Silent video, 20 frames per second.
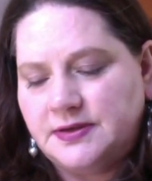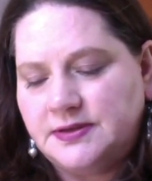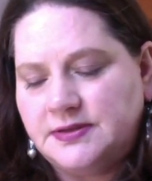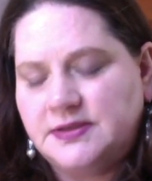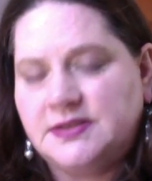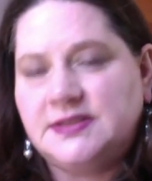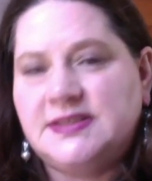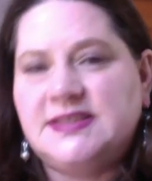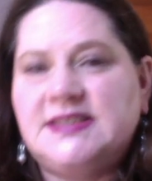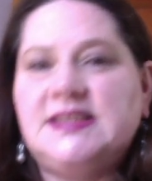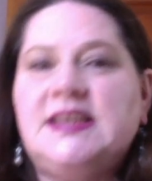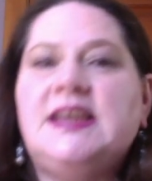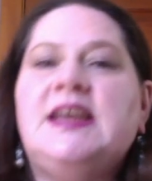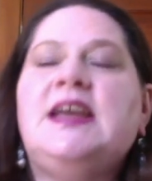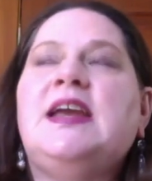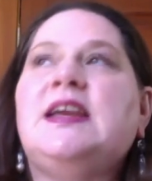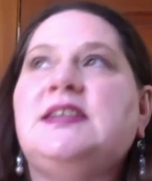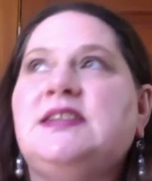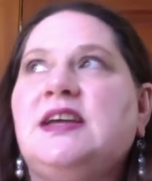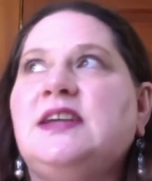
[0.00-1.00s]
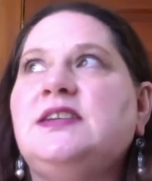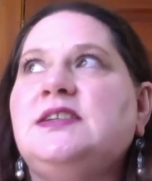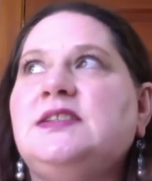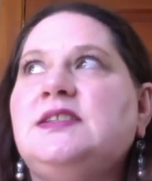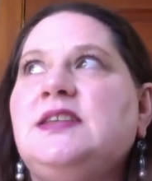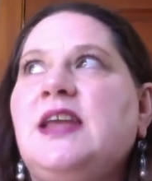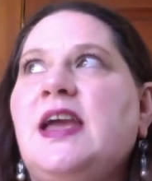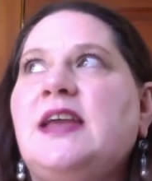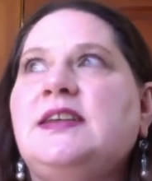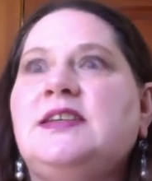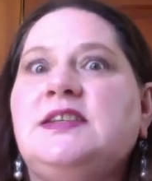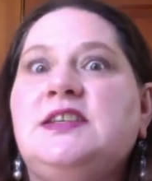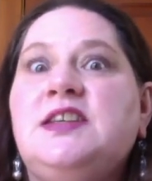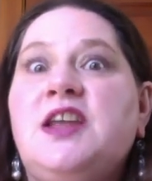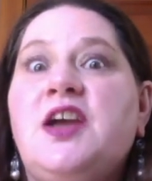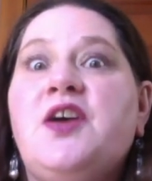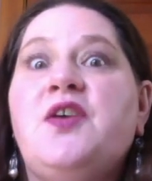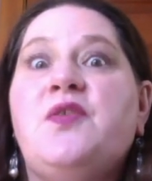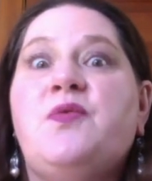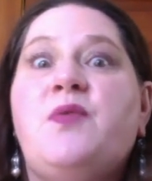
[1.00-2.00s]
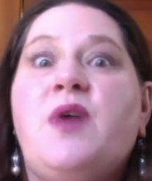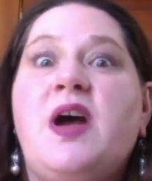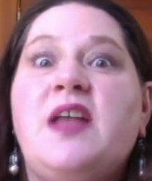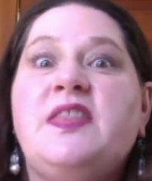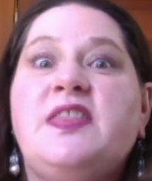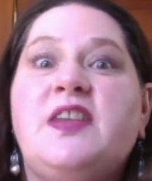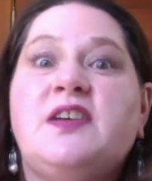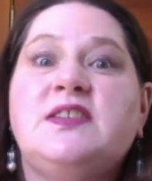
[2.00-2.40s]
to see and to understand, to know what